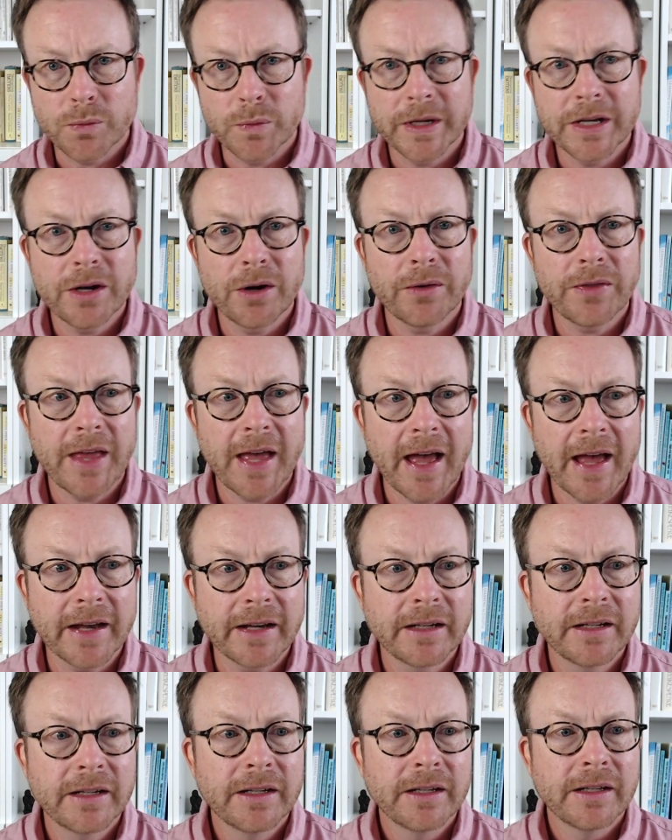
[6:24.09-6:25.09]
We know
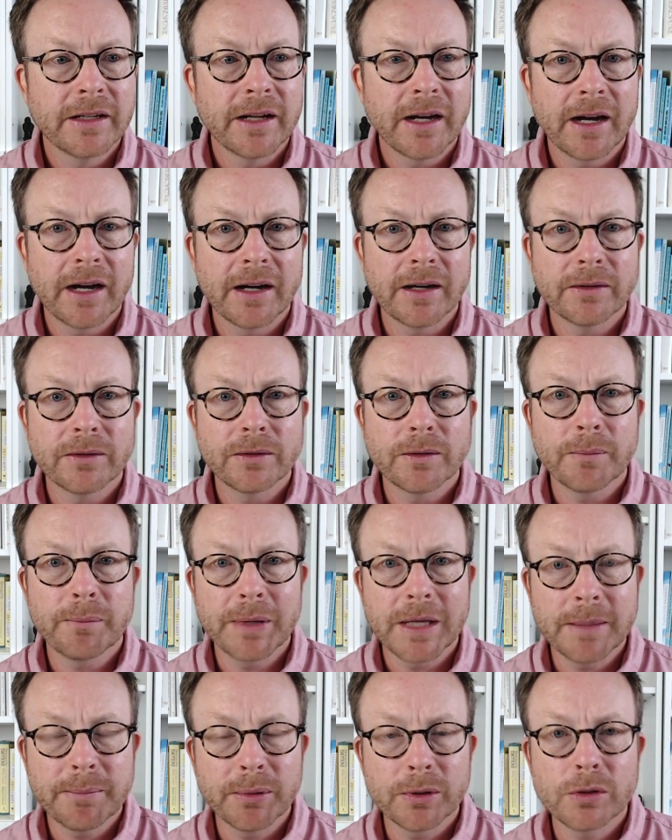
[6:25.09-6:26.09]
that
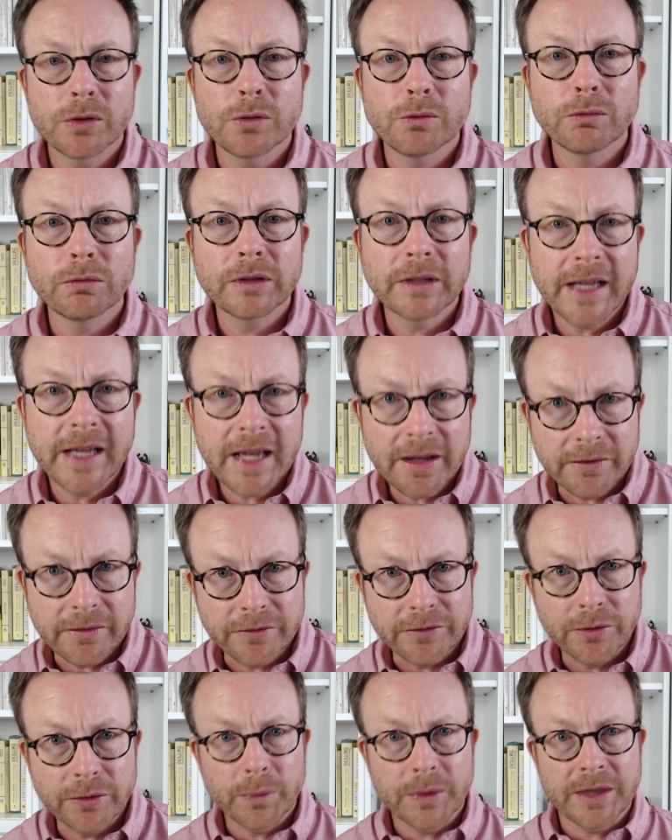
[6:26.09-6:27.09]
people who
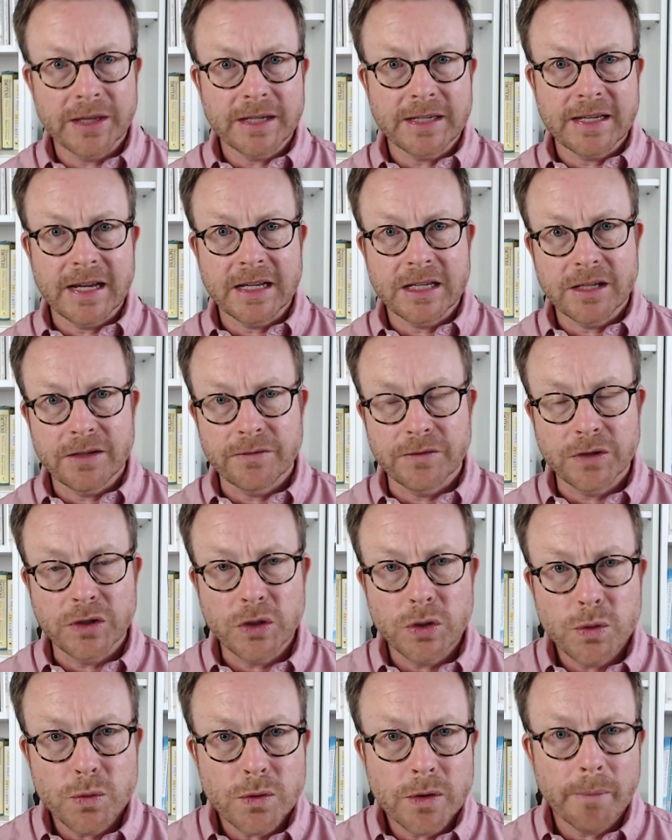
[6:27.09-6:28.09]
live with a sense of
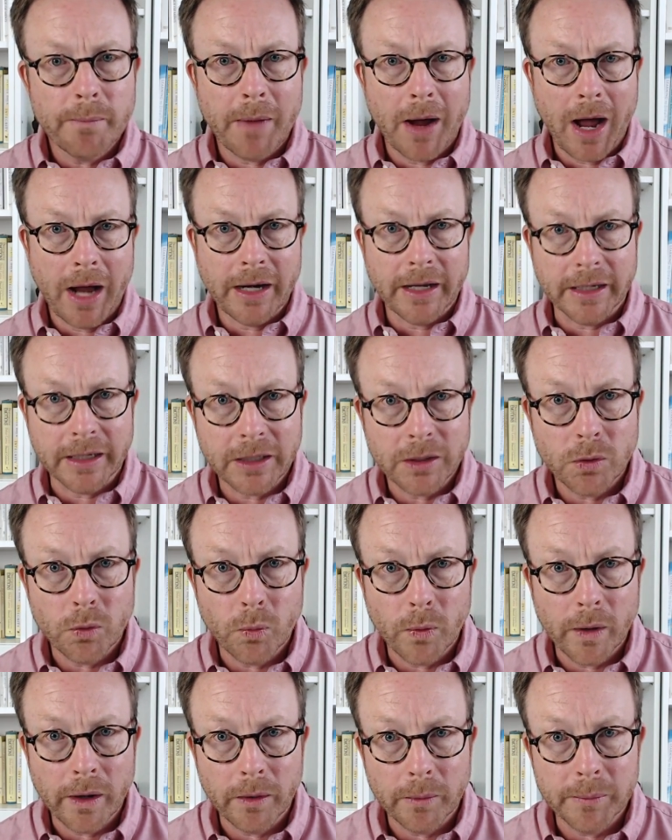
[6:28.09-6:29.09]
eudaimonic
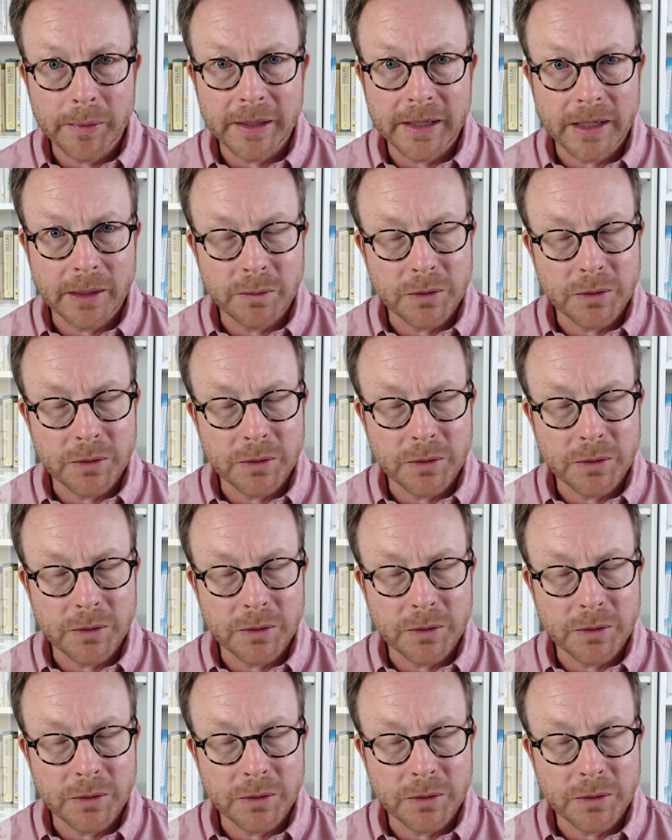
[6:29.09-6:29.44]
well-being,